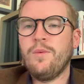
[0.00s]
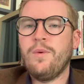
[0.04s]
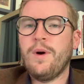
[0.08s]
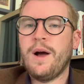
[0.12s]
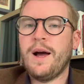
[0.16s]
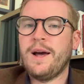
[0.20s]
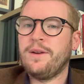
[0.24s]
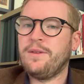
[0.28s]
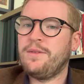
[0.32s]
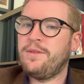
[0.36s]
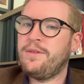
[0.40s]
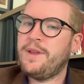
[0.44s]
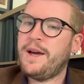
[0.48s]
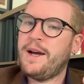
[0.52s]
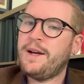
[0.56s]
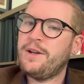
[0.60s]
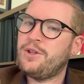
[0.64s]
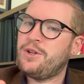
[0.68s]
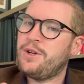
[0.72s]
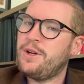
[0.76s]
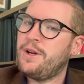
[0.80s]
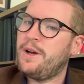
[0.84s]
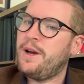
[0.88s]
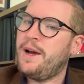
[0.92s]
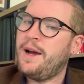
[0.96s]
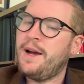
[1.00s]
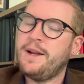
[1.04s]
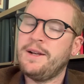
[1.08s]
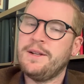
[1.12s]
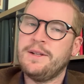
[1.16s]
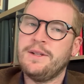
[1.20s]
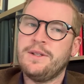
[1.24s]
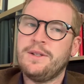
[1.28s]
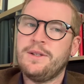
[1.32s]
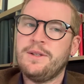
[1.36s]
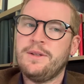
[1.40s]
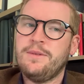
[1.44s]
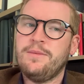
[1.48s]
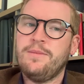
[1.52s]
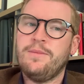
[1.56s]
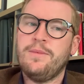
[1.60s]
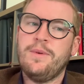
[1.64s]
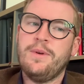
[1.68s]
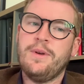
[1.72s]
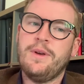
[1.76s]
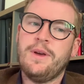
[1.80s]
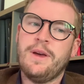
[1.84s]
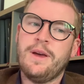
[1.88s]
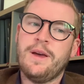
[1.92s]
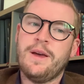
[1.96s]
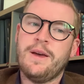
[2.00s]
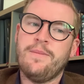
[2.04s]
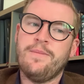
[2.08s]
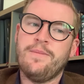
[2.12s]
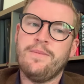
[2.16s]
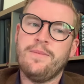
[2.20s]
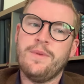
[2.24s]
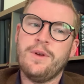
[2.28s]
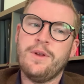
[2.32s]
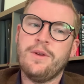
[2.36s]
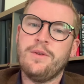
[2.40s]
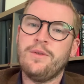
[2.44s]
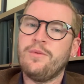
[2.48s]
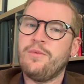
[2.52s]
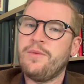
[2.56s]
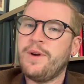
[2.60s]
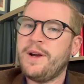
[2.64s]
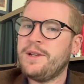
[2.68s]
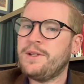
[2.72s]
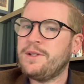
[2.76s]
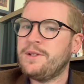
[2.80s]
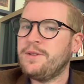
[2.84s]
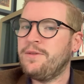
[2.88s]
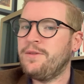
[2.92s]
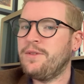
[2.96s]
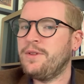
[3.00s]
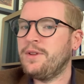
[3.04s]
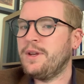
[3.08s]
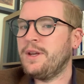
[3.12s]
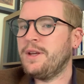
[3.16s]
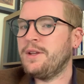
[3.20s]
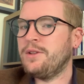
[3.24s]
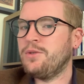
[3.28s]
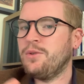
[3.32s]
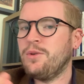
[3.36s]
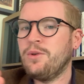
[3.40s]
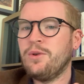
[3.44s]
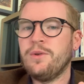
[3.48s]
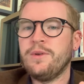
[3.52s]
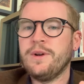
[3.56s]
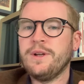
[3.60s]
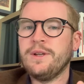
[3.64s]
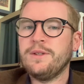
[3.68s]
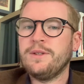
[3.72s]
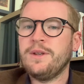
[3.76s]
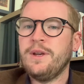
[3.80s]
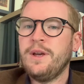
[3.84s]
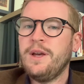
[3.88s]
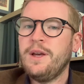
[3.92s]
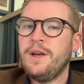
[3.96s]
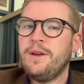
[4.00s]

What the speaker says: and Thatcher and the rest of the Tories,